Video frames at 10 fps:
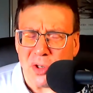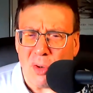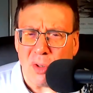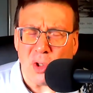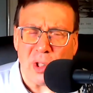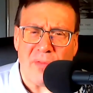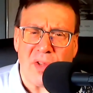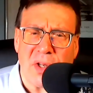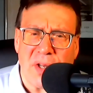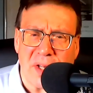Jones? You live in
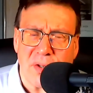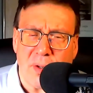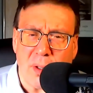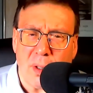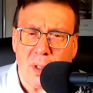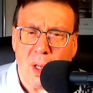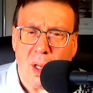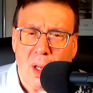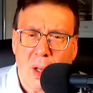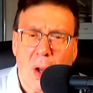the desert?
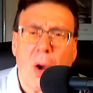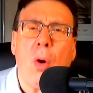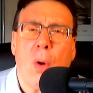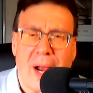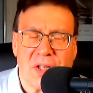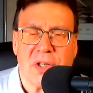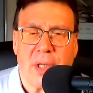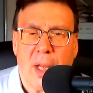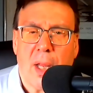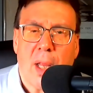Oh, I
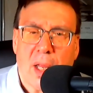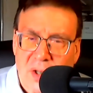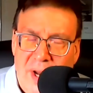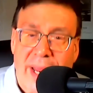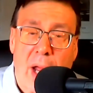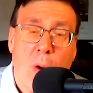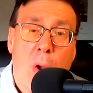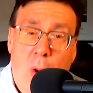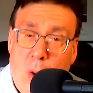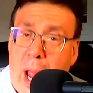see. So anyhow,
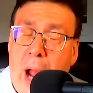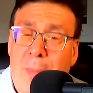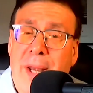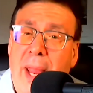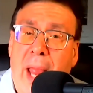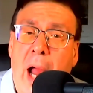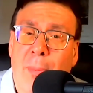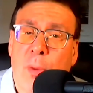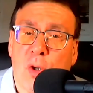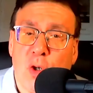how many
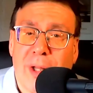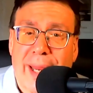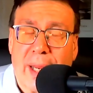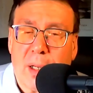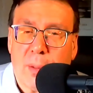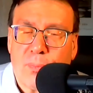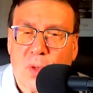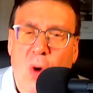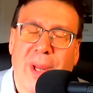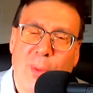would you like?
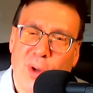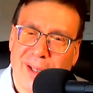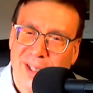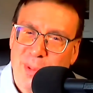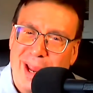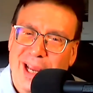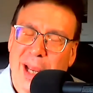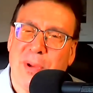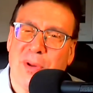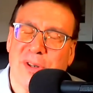Okay, well, let's back
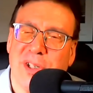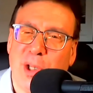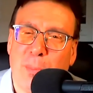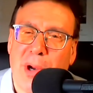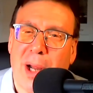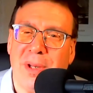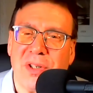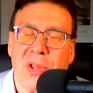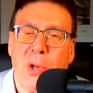up here. There's a little problem, isn't there?